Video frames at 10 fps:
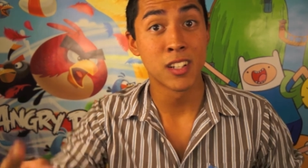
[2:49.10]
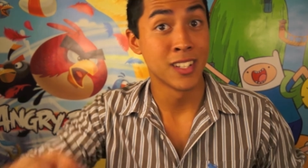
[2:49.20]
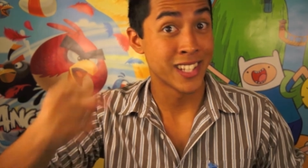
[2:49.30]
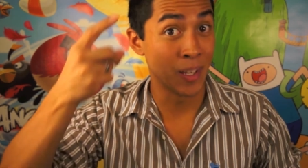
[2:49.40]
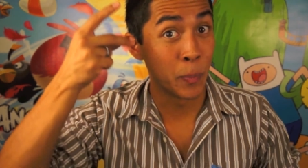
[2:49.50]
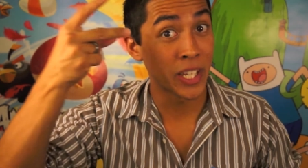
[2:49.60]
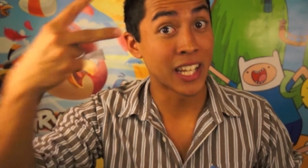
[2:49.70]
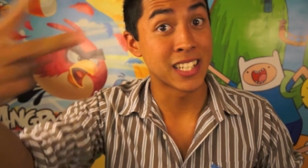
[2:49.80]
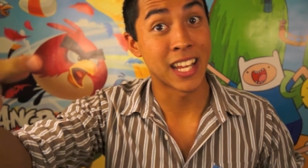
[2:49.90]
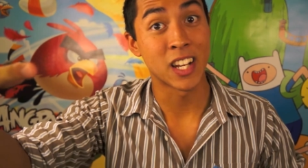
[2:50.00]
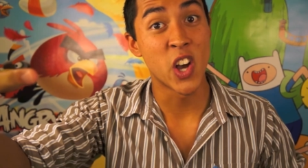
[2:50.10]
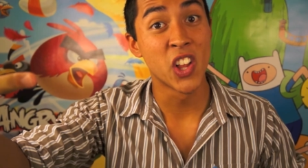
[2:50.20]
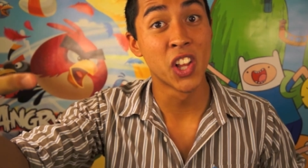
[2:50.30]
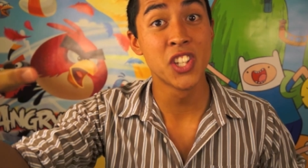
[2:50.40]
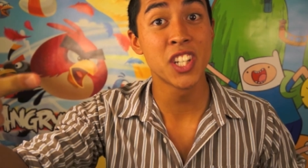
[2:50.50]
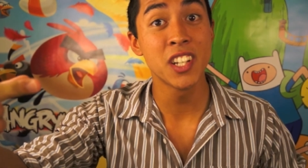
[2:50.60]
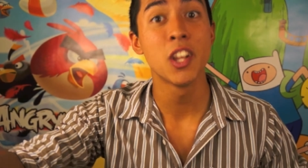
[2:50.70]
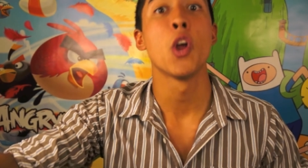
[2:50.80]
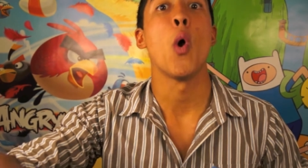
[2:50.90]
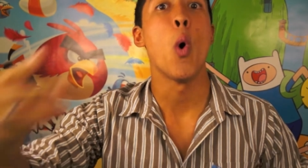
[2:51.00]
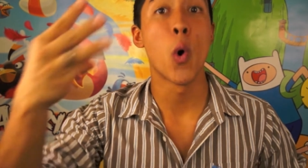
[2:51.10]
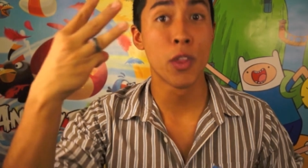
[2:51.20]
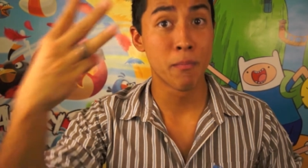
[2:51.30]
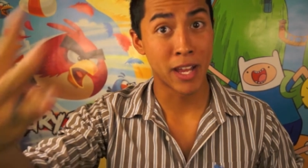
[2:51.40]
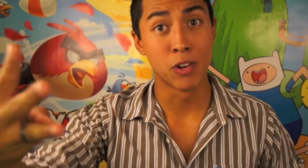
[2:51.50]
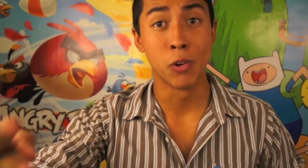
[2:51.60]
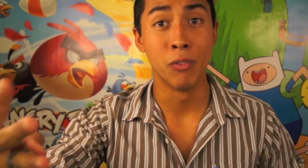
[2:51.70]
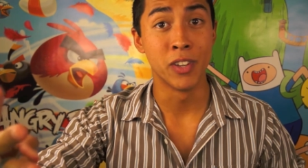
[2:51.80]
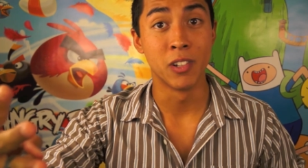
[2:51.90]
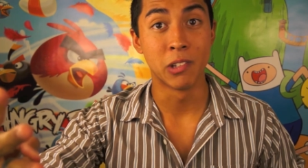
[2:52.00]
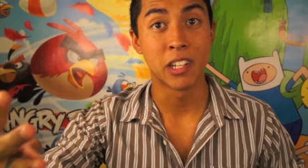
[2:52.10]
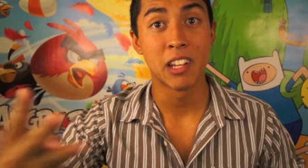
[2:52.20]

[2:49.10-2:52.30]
something in technology, or the medical field.